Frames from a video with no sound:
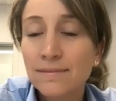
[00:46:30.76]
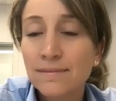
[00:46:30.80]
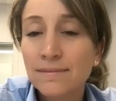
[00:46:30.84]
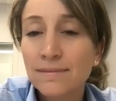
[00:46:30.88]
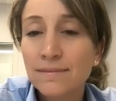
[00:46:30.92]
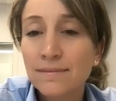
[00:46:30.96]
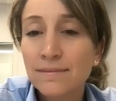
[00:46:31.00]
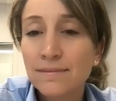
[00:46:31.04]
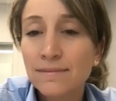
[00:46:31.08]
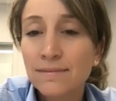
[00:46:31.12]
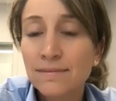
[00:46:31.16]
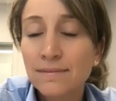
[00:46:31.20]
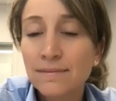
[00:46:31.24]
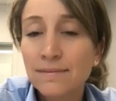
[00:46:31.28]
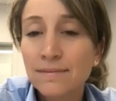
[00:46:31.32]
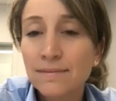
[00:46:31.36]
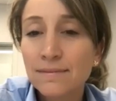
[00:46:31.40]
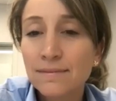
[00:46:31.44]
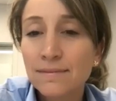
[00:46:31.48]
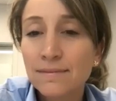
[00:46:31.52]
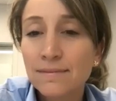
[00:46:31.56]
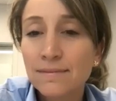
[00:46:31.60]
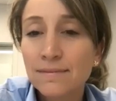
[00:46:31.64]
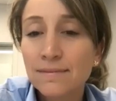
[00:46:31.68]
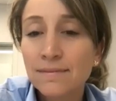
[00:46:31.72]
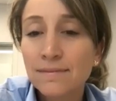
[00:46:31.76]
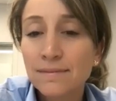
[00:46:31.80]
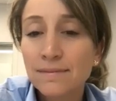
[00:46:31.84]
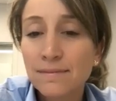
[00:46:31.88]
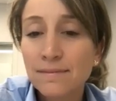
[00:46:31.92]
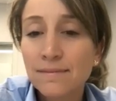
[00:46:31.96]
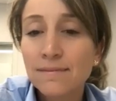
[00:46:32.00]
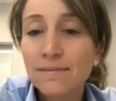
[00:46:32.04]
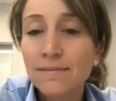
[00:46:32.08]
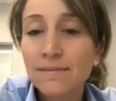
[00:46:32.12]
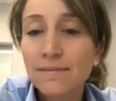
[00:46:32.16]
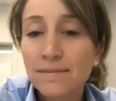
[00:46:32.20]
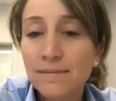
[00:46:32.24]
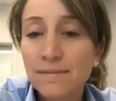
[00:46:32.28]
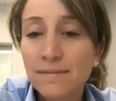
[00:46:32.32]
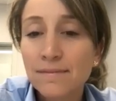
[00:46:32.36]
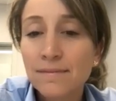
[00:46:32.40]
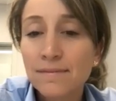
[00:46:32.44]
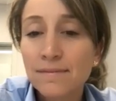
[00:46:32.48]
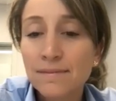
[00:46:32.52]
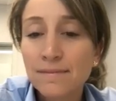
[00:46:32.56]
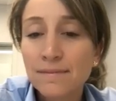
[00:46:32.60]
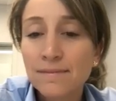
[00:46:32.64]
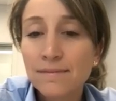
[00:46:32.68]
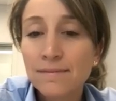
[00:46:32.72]

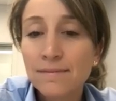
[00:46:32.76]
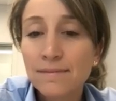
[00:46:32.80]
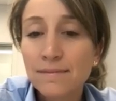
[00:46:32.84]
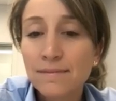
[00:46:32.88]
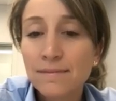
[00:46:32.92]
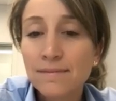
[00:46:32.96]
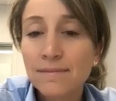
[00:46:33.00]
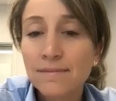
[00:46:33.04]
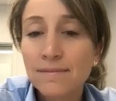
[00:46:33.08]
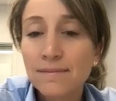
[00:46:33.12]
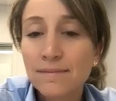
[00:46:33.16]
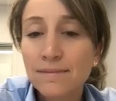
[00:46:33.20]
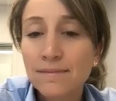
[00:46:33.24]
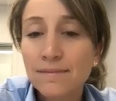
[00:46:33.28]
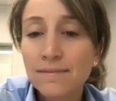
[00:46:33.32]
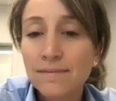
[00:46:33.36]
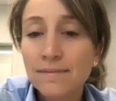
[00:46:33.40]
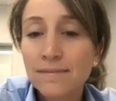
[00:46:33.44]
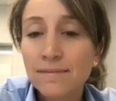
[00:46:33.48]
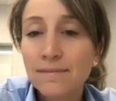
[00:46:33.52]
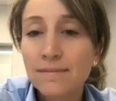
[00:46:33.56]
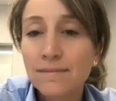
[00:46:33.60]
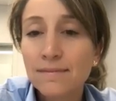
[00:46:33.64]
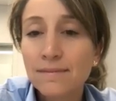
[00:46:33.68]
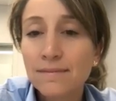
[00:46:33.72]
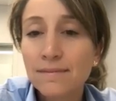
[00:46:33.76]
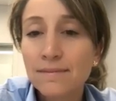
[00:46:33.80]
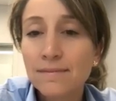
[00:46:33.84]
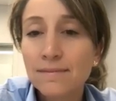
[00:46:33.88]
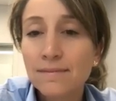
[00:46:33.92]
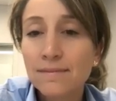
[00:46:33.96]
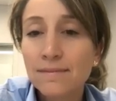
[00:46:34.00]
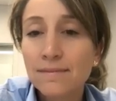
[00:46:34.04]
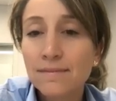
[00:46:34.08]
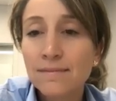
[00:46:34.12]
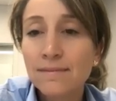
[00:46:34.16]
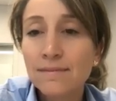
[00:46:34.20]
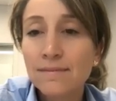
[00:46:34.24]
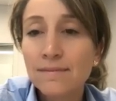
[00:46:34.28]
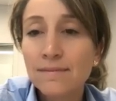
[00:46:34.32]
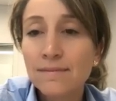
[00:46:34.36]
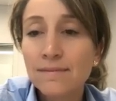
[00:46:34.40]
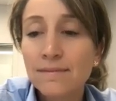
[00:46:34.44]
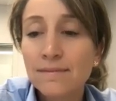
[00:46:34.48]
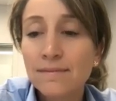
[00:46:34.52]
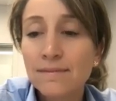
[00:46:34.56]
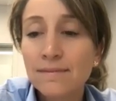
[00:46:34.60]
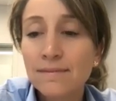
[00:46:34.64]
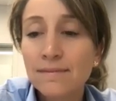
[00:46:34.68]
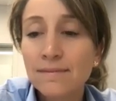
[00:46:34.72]

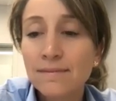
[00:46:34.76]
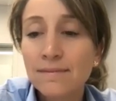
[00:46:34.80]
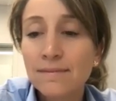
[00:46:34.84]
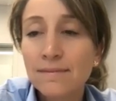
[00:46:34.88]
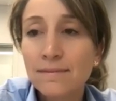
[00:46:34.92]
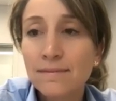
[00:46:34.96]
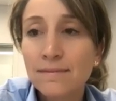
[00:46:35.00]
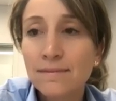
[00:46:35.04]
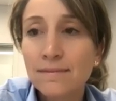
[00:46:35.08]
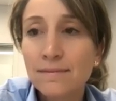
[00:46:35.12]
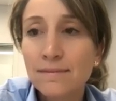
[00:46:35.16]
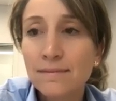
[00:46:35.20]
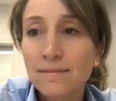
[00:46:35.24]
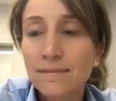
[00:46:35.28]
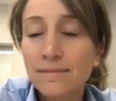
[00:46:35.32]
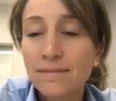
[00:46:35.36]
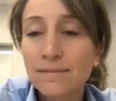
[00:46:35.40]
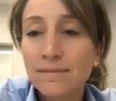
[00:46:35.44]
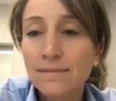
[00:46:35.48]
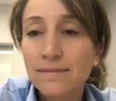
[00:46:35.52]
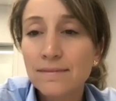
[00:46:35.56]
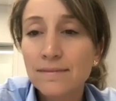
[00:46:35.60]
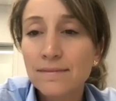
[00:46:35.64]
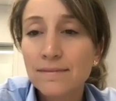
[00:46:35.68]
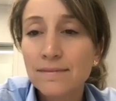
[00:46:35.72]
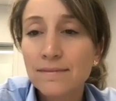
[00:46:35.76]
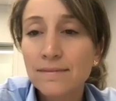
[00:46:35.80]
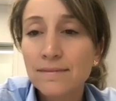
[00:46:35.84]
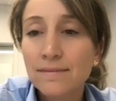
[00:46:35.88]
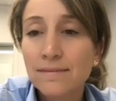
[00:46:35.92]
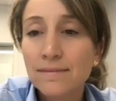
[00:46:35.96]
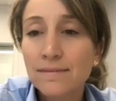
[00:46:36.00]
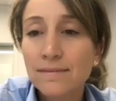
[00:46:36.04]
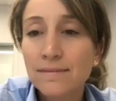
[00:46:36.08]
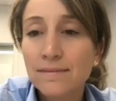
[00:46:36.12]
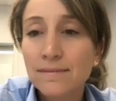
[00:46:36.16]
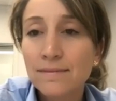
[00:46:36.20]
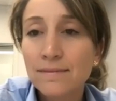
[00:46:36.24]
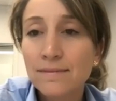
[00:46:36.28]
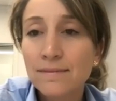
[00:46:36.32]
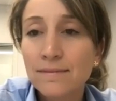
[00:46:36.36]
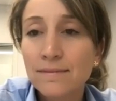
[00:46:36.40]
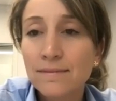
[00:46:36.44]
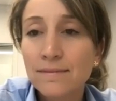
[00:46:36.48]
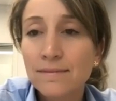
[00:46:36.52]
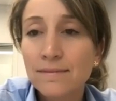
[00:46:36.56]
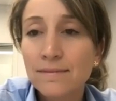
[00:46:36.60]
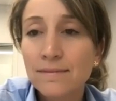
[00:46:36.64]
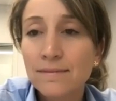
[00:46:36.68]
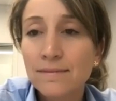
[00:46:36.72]

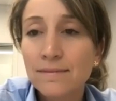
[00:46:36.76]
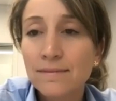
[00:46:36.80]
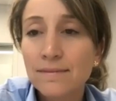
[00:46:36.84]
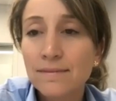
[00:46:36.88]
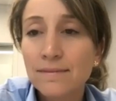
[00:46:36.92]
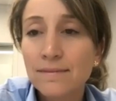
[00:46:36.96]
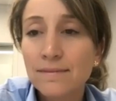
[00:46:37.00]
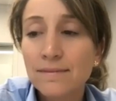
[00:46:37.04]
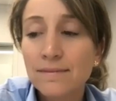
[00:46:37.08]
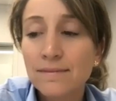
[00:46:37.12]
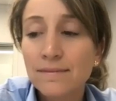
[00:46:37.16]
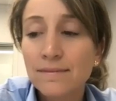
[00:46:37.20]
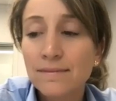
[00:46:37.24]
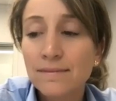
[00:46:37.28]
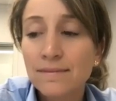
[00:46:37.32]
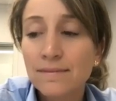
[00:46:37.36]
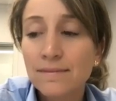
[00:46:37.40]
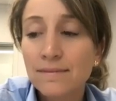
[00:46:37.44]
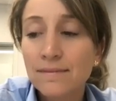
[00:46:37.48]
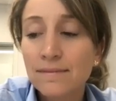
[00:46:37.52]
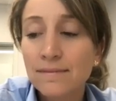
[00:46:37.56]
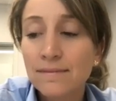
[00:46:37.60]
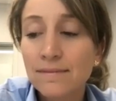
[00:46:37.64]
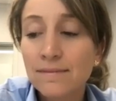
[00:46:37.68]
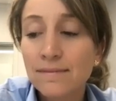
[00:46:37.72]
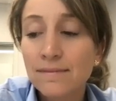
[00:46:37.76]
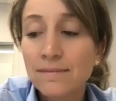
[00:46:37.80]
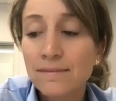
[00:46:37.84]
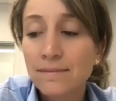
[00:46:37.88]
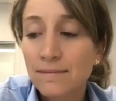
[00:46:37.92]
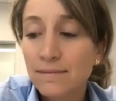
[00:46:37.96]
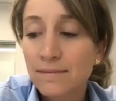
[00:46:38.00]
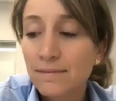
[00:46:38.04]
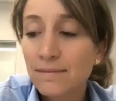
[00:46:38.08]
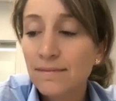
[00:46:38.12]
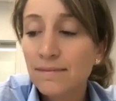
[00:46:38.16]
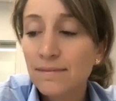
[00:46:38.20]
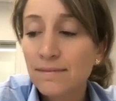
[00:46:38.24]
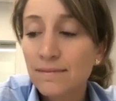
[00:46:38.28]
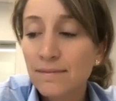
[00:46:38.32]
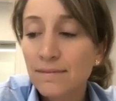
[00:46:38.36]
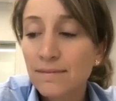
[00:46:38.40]
(silent)